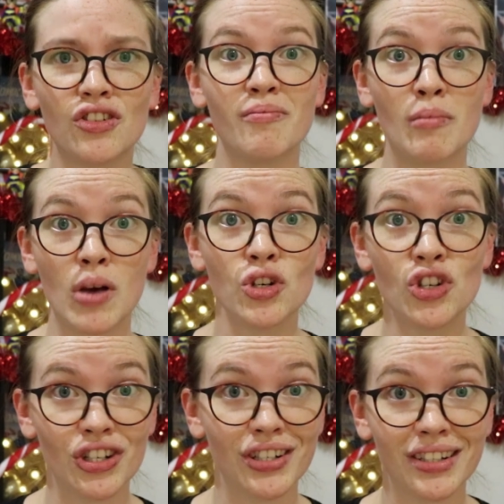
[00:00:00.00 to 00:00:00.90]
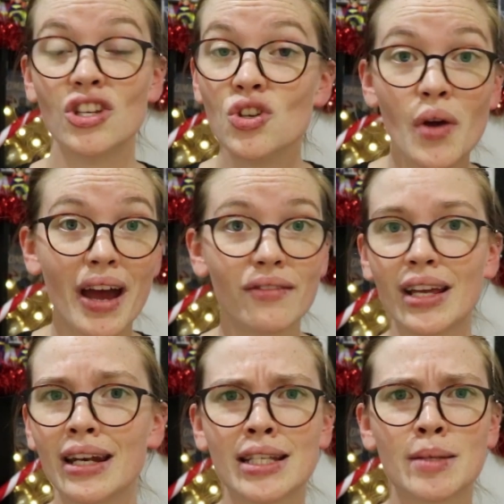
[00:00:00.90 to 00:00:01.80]
of motion, and you have
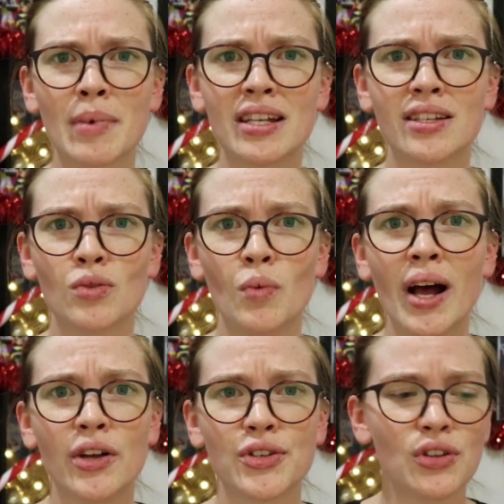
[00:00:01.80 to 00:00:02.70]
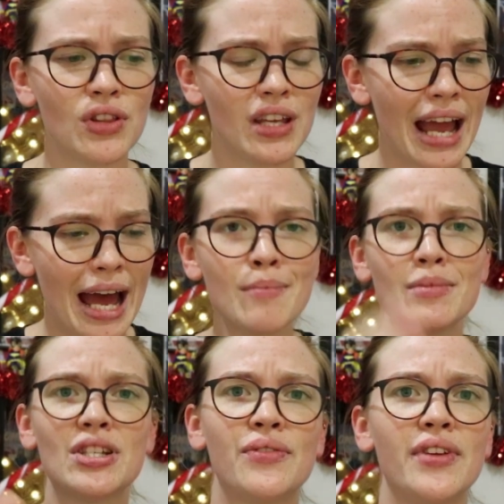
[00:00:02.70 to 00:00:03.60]
that in space as well. So the
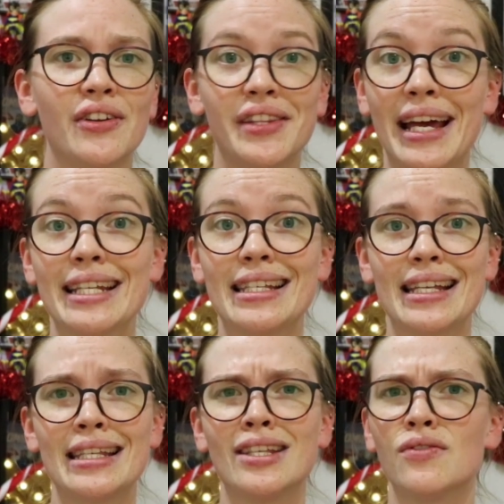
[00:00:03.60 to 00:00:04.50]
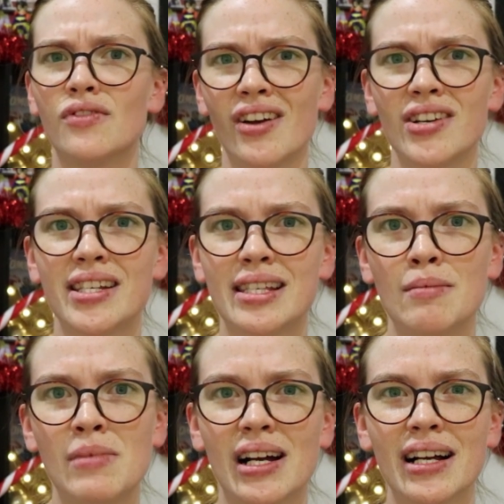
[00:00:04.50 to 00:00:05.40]
atmosphere in that sense is very
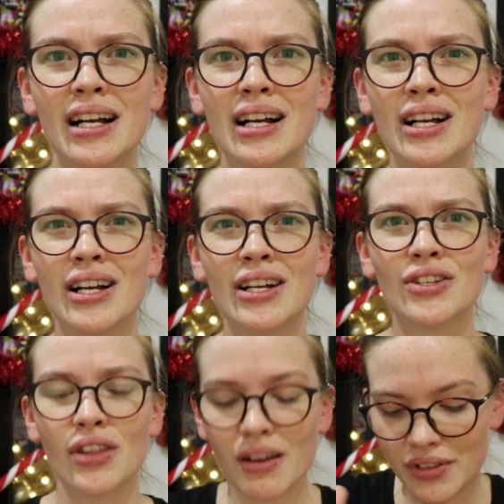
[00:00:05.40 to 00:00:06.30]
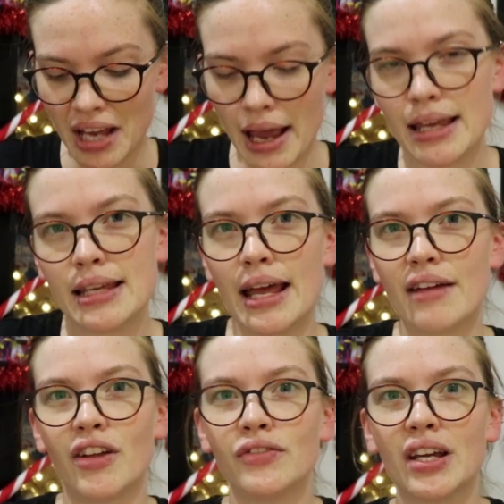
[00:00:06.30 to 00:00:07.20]
similar. So they've taken that
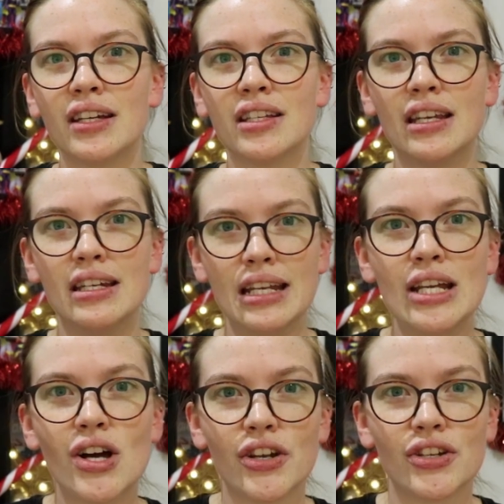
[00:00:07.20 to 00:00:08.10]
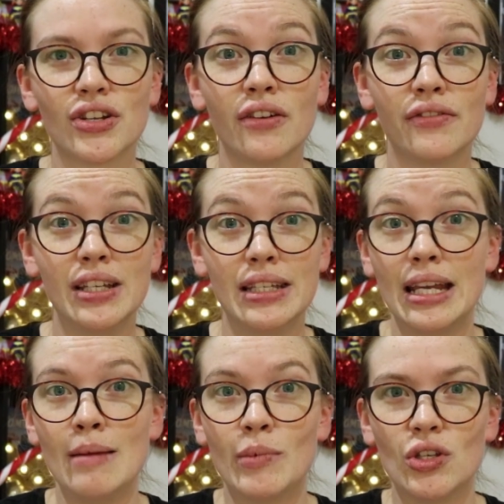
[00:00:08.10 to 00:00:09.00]
and they've taken the neons of the
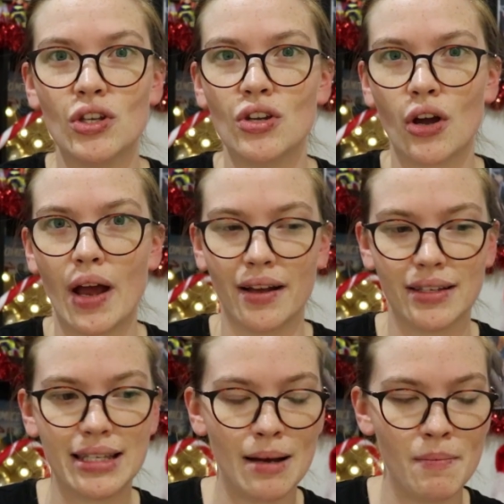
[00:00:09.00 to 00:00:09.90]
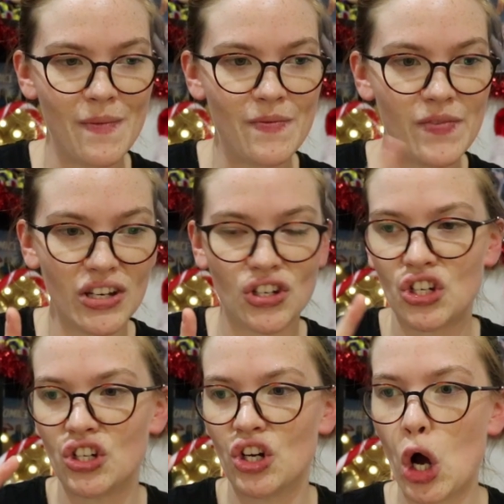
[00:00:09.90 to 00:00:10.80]
deep, because you know how some
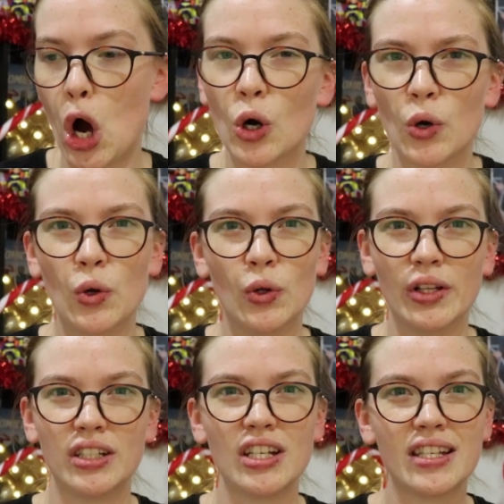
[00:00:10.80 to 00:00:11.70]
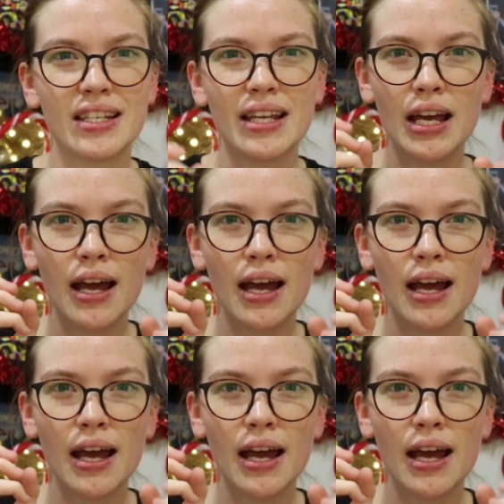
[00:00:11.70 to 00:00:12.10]
fish and coral are just